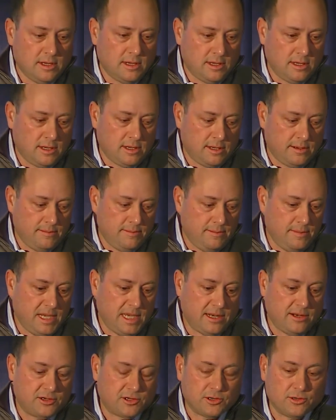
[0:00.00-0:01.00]

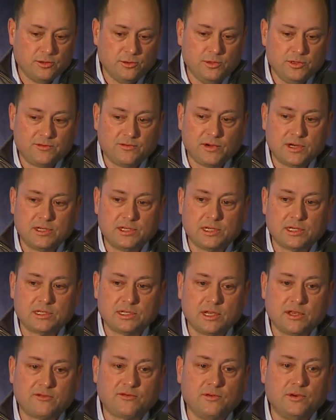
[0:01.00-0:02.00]
manager who was very
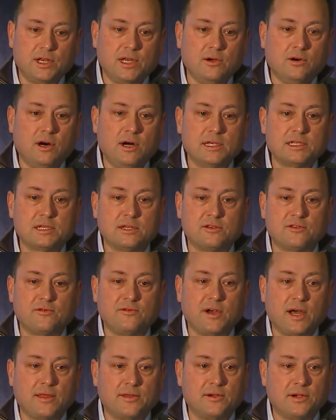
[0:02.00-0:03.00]
successful, and he lost his
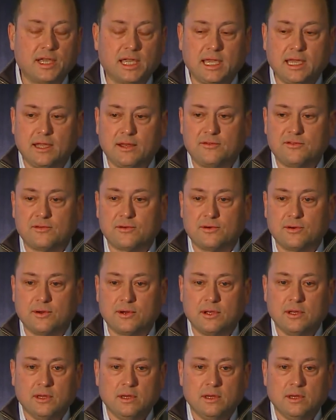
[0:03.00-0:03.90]
father to cancer